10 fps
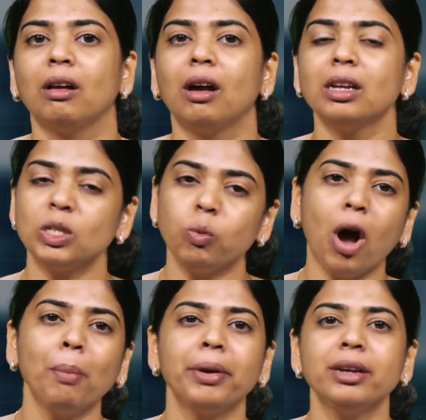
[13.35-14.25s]
A
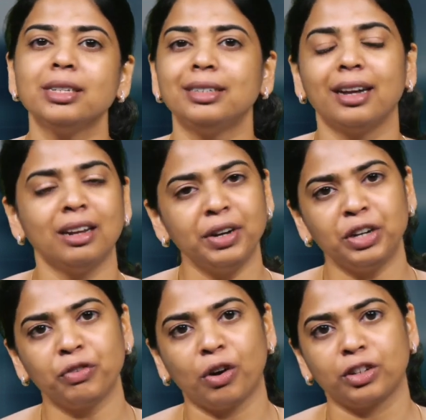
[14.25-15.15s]
swap is a
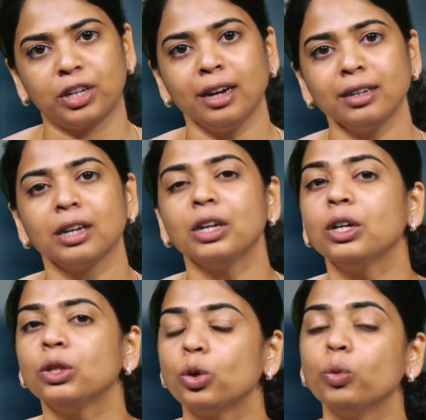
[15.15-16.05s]
derivative contract
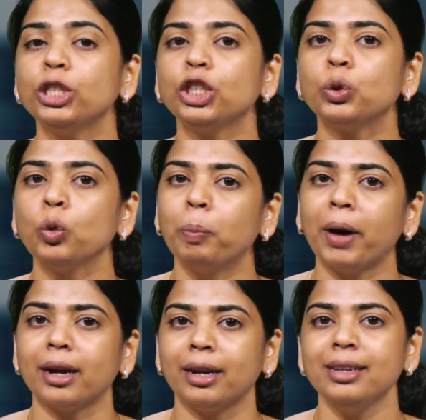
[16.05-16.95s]
through which two
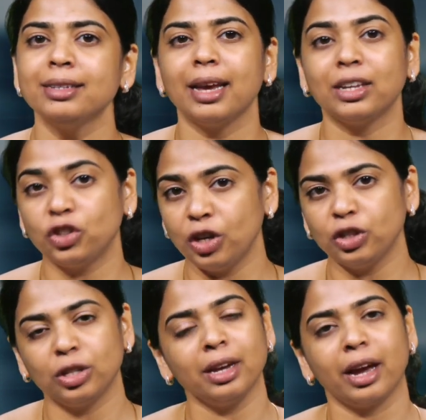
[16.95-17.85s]
parties exchange
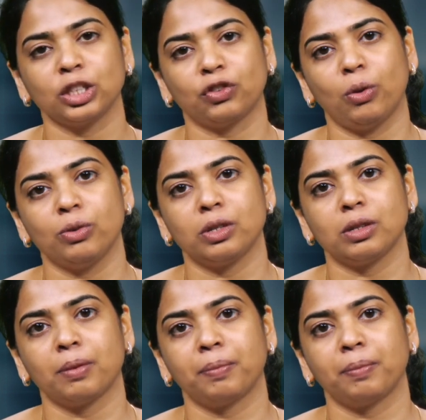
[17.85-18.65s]
their cash flows.